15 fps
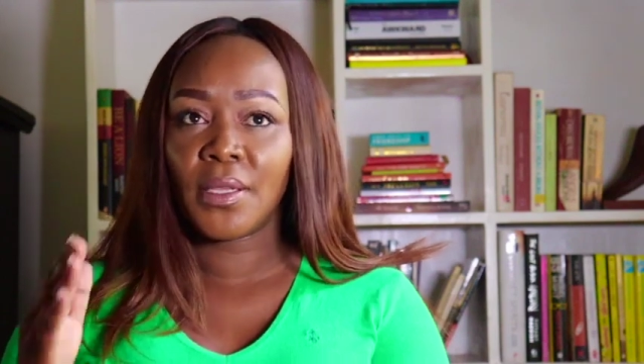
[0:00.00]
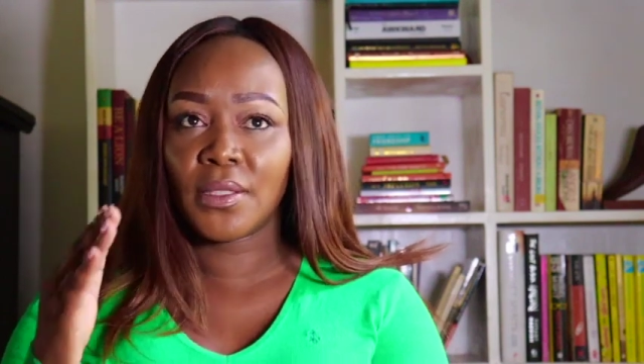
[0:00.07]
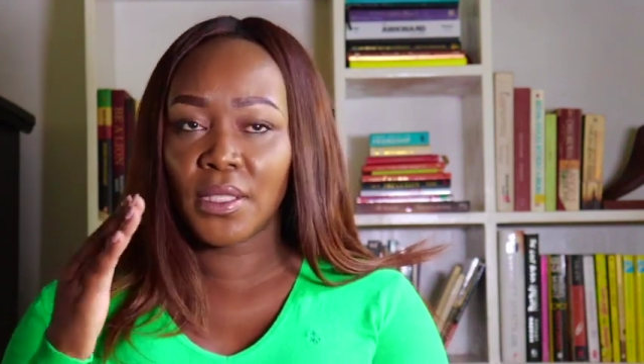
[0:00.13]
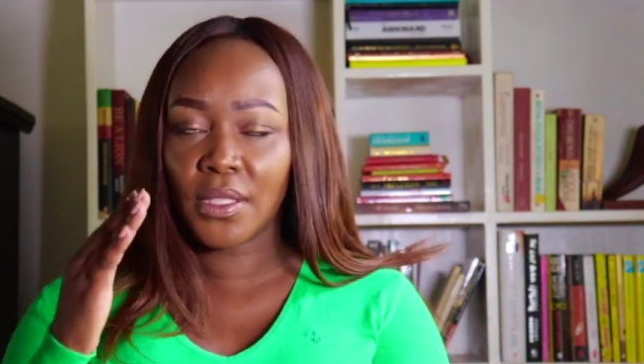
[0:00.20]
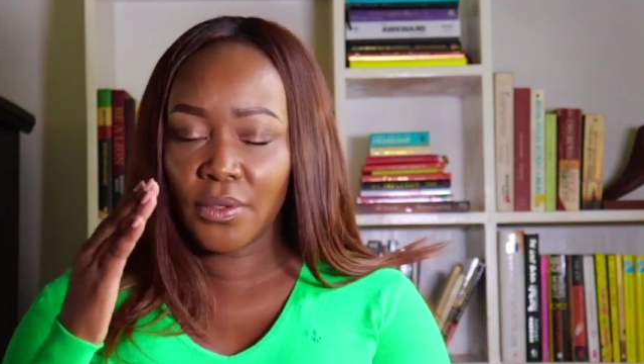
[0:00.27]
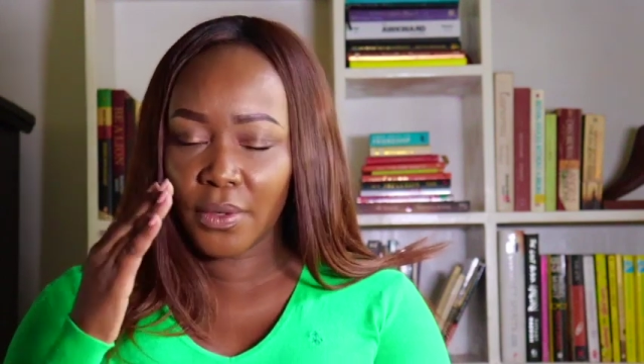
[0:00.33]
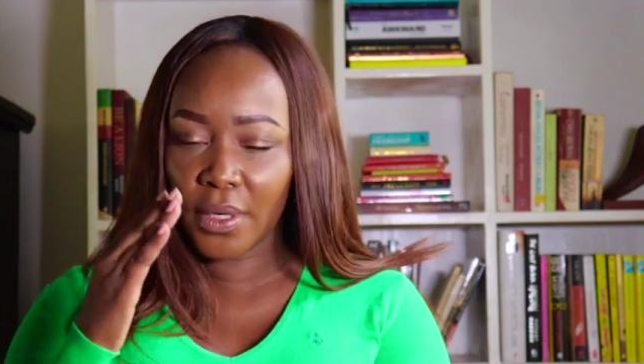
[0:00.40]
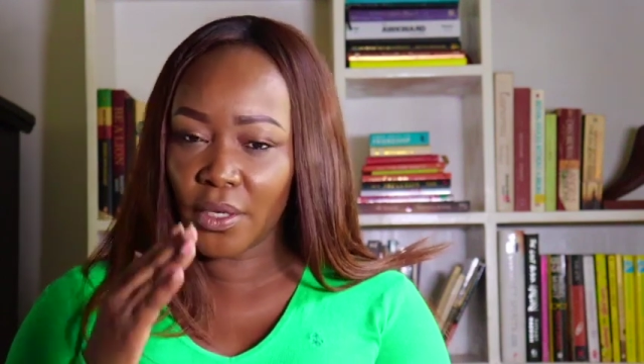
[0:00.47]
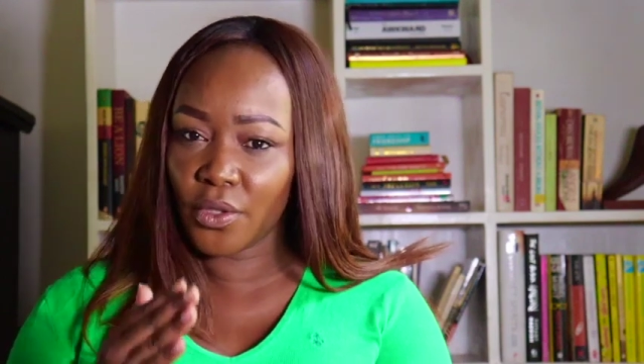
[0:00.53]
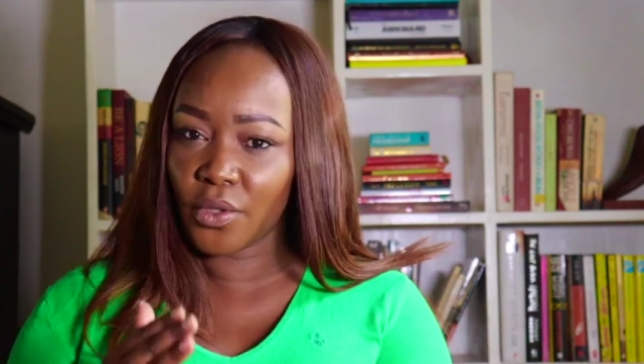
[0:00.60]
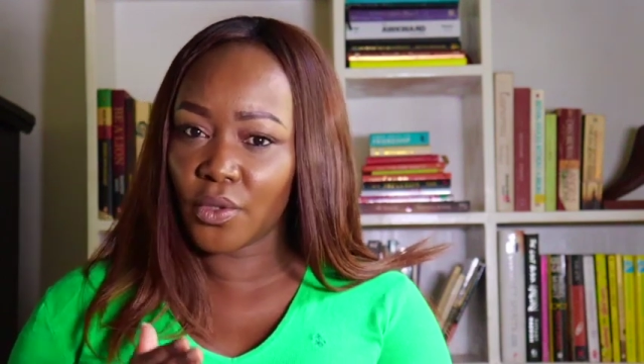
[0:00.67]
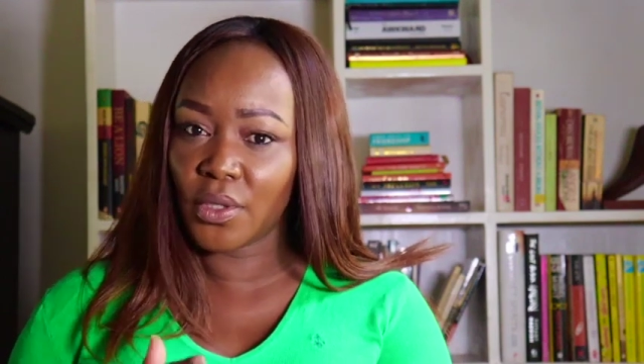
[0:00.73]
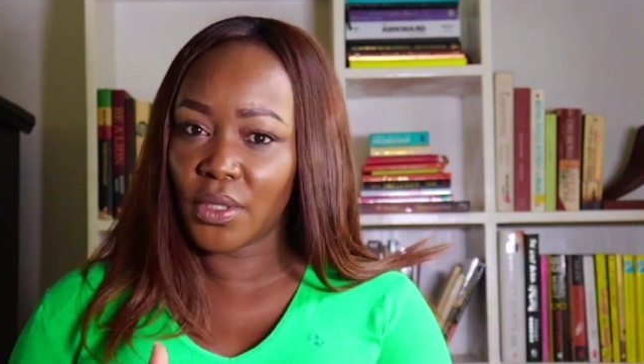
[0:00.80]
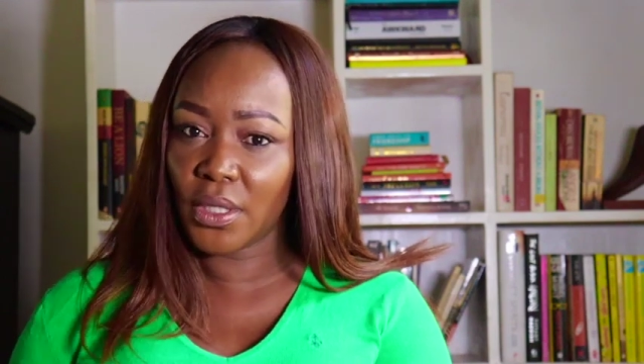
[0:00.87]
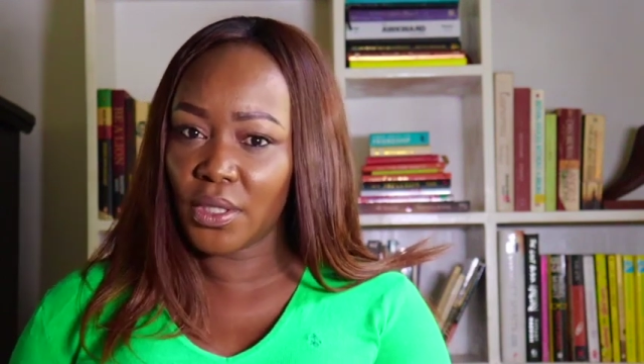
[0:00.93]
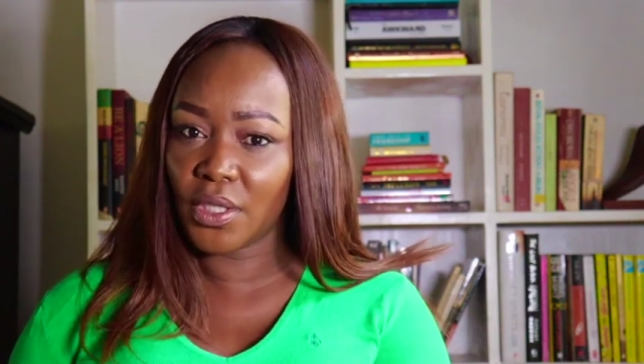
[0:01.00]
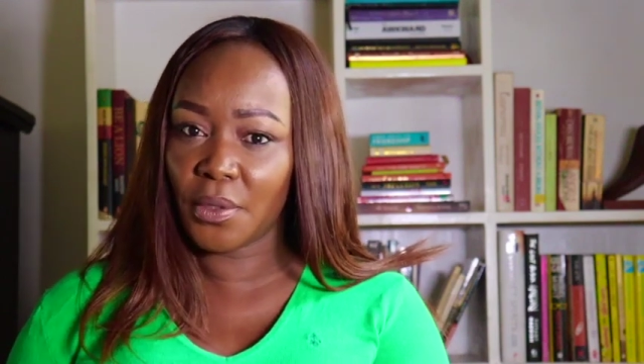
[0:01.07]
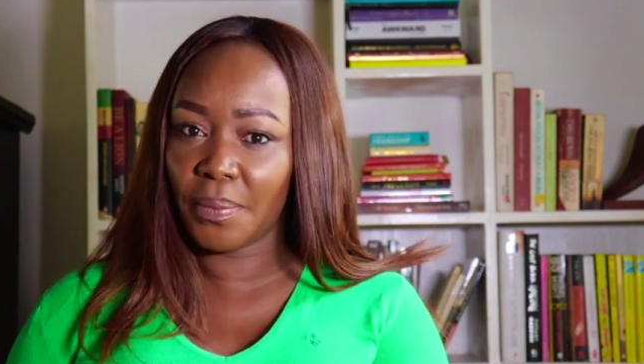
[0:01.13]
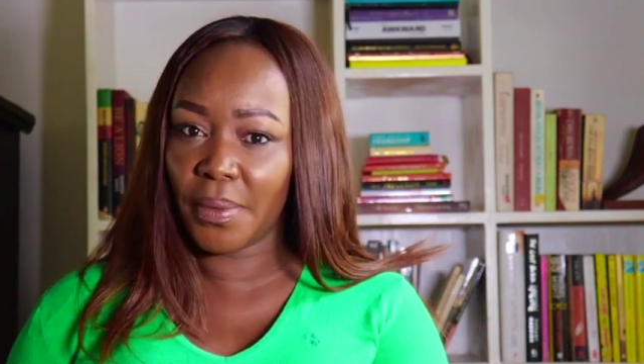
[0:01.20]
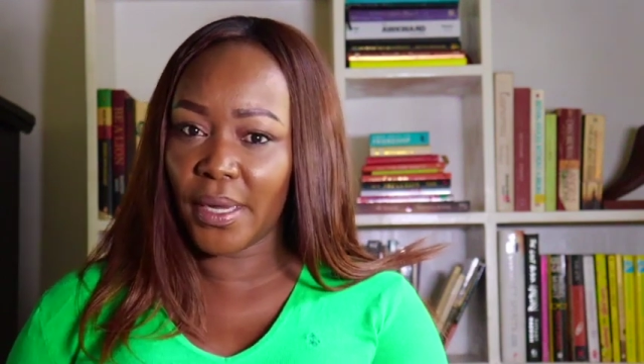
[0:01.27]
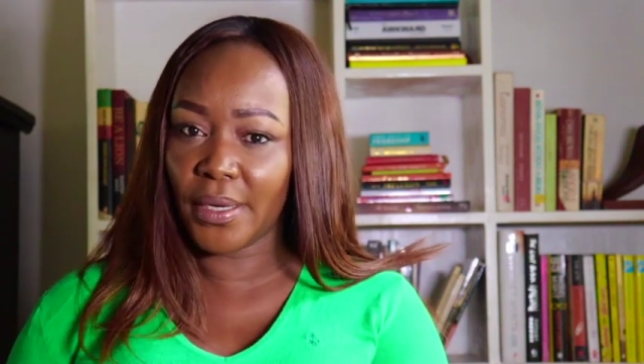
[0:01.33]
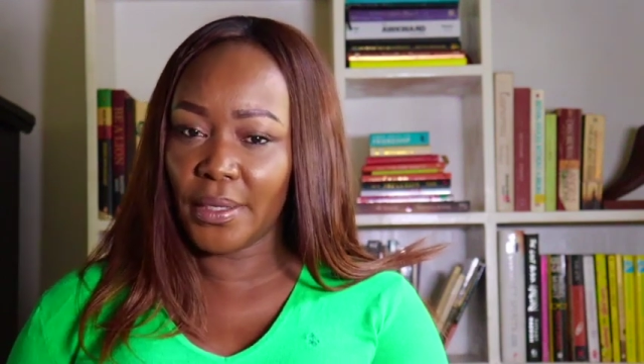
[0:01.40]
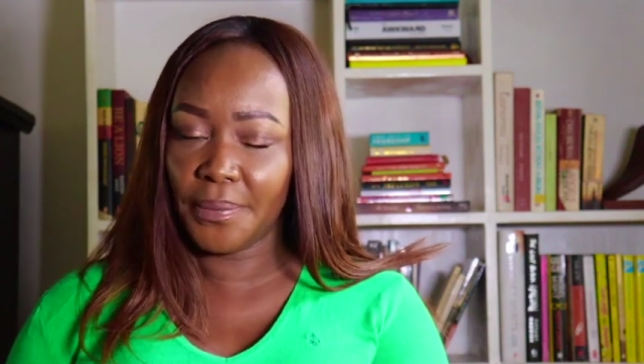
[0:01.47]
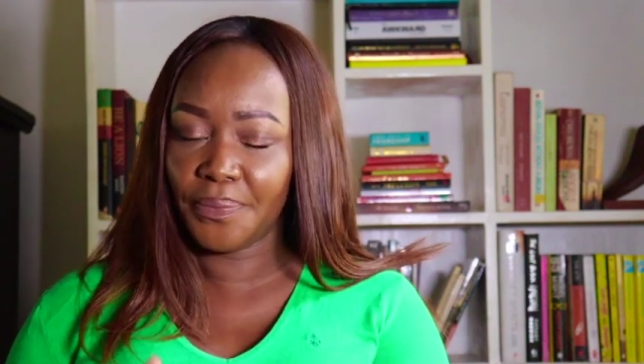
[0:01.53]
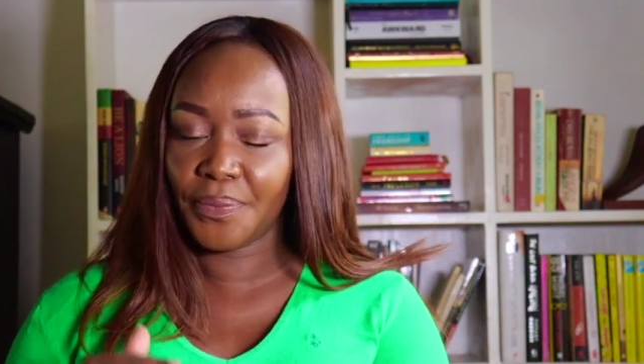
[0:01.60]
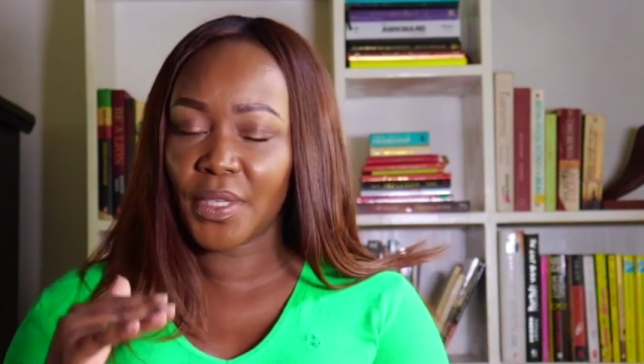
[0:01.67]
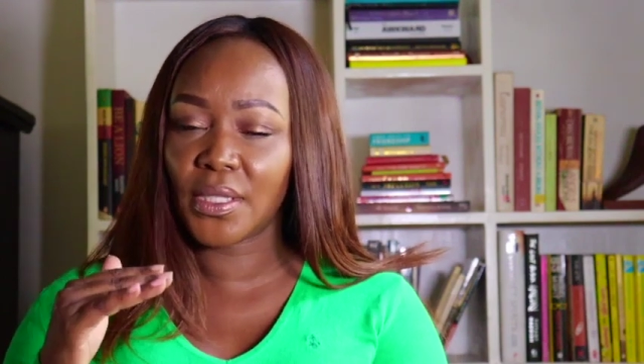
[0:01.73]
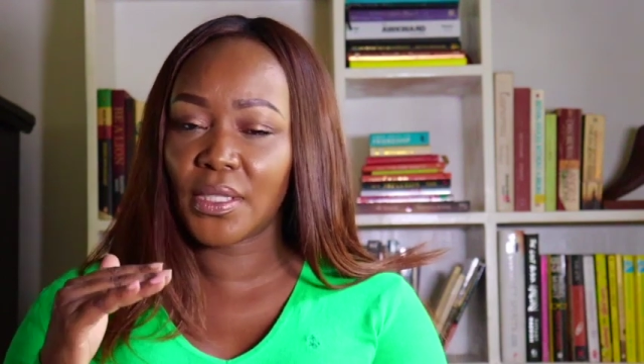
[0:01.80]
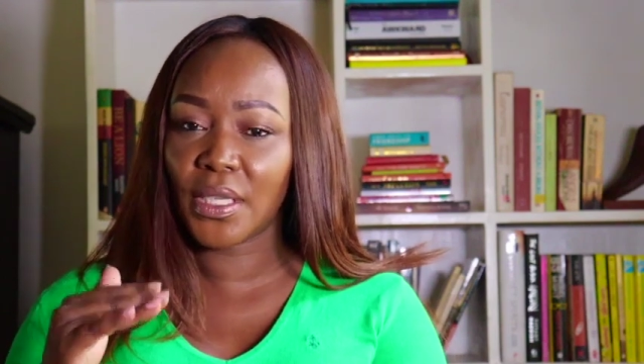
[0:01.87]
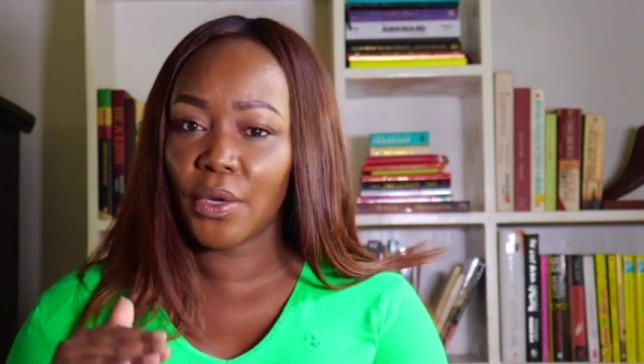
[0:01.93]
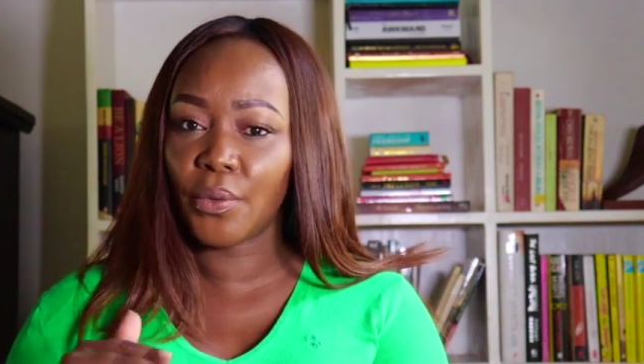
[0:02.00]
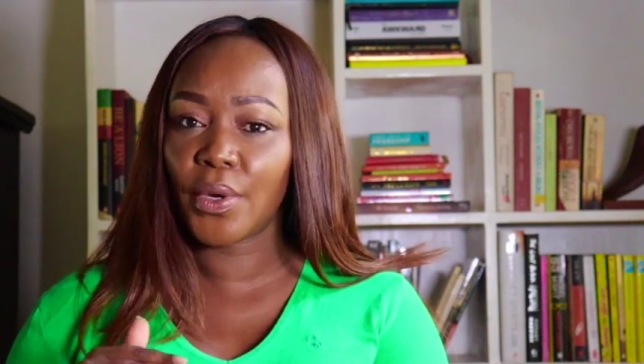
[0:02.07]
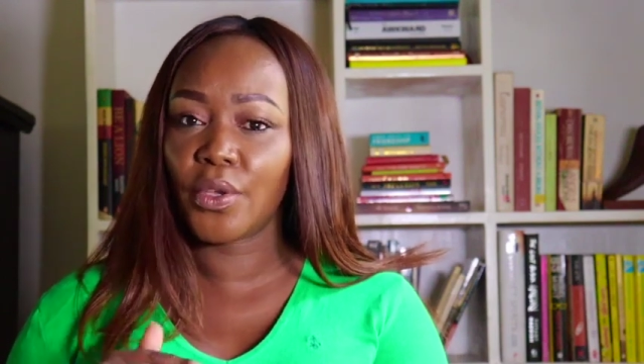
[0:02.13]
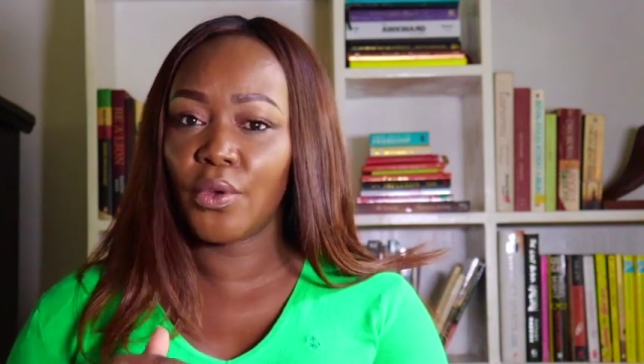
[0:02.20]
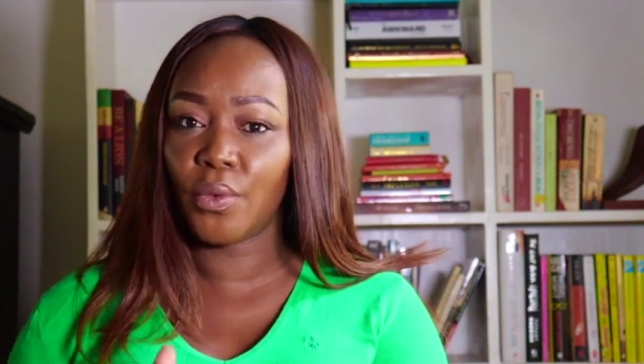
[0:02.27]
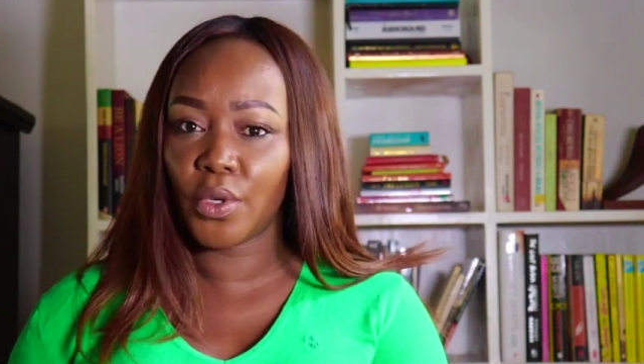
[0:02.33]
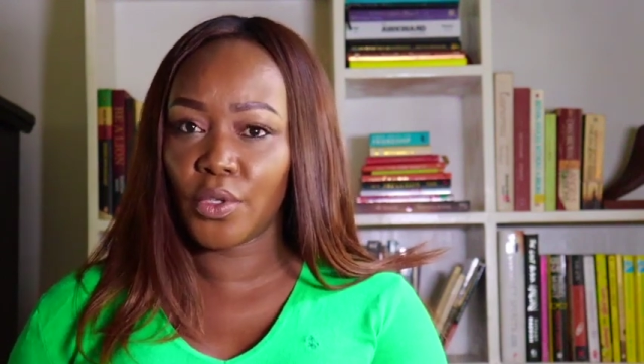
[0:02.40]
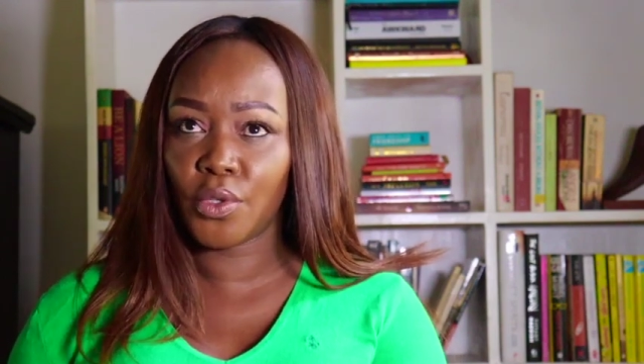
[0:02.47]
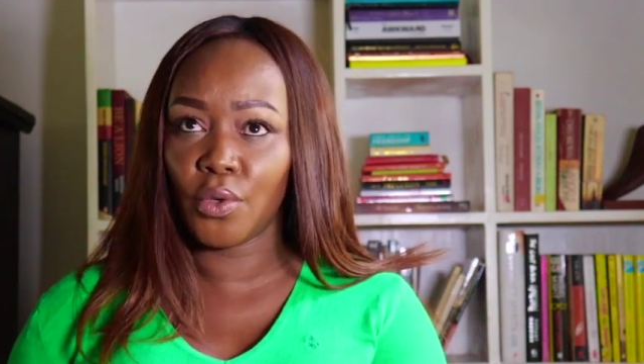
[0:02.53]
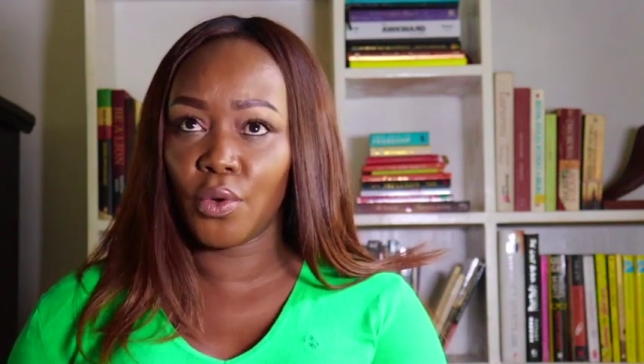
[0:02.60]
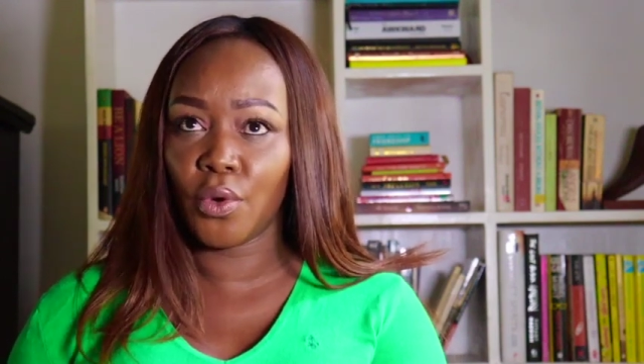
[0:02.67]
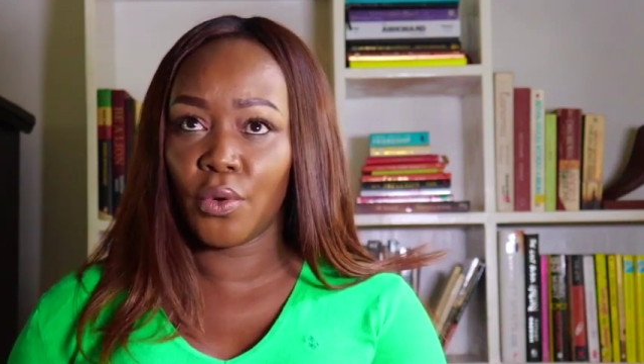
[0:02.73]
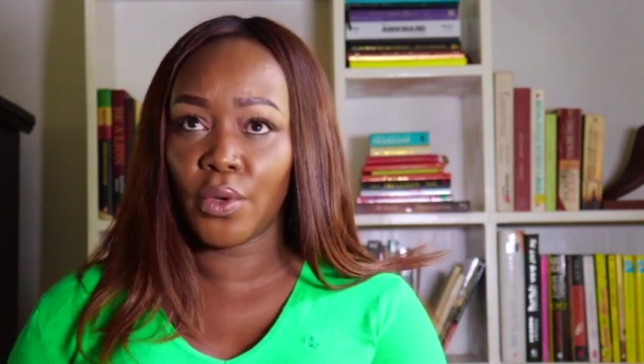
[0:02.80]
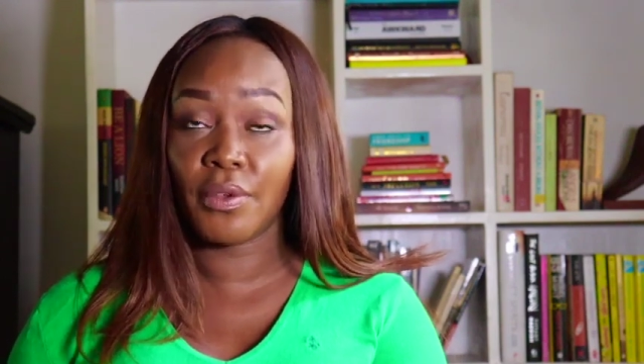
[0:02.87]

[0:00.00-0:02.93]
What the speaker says: just write your strategic plan and say where you want to go.